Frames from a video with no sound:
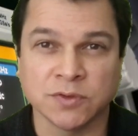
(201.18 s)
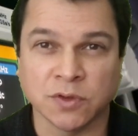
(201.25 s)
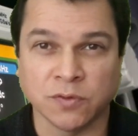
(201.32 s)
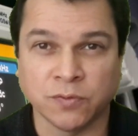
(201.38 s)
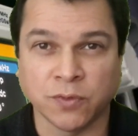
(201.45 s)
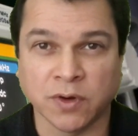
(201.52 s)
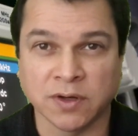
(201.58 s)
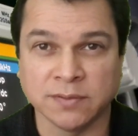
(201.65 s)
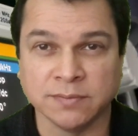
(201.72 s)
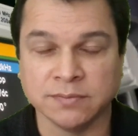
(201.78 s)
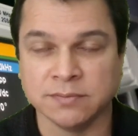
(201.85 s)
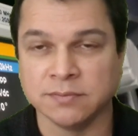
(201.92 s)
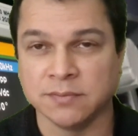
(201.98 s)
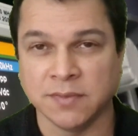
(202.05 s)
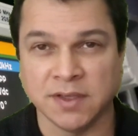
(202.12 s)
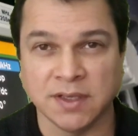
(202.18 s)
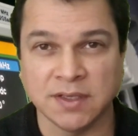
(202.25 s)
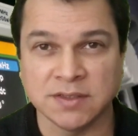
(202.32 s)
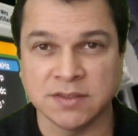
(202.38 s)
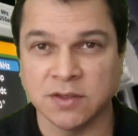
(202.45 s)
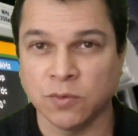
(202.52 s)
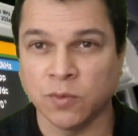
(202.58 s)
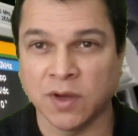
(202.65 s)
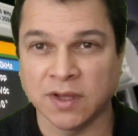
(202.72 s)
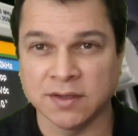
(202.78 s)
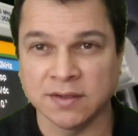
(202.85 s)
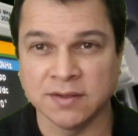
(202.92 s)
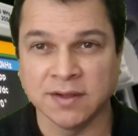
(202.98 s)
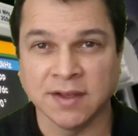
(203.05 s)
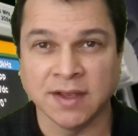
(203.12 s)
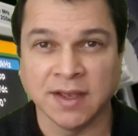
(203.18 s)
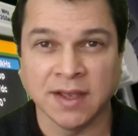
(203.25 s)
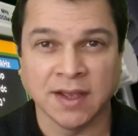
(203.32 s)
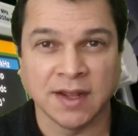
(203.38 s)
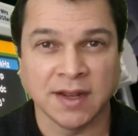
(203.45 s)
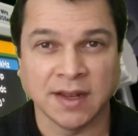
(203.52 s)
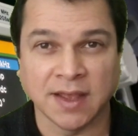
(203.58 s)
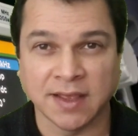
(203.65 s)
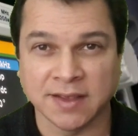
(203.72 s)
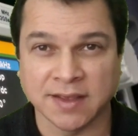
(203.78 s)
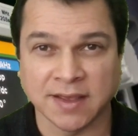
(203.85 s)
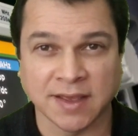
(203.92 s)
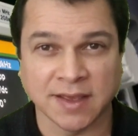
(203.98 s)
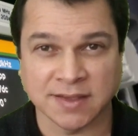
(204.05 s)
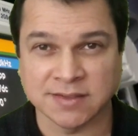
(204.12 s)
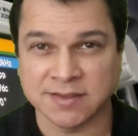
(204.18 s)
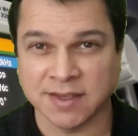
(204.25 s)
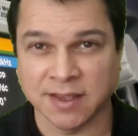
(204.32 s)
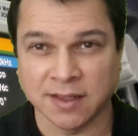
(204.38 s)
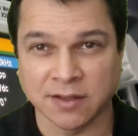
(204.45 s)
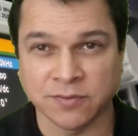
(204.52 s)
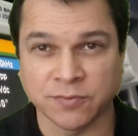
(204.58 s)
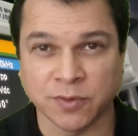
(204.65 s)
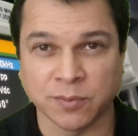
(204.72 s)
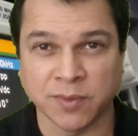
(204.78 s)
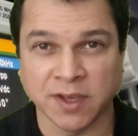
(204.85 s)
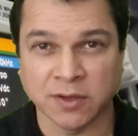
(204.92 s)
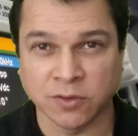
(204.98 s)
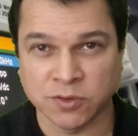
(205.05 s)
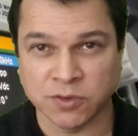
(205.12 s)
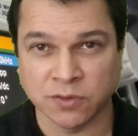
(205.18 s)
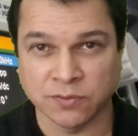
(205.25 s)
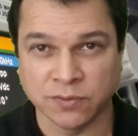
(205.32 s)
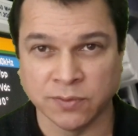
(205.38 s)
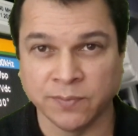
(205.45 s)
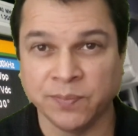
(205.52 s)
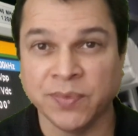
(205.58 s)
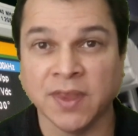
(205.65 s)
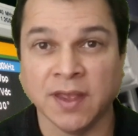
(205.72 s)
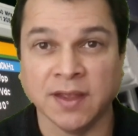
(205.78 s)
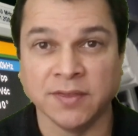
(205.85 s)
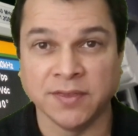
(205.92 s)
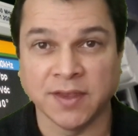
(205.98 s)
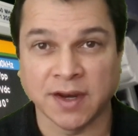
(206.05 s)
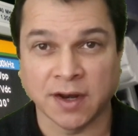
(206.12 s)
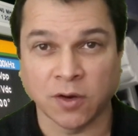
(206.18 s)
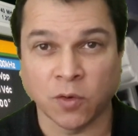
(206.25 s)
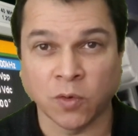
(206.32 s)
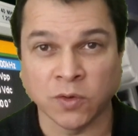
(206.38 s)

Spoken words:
software, easy one, like Excel from Microsoft. There are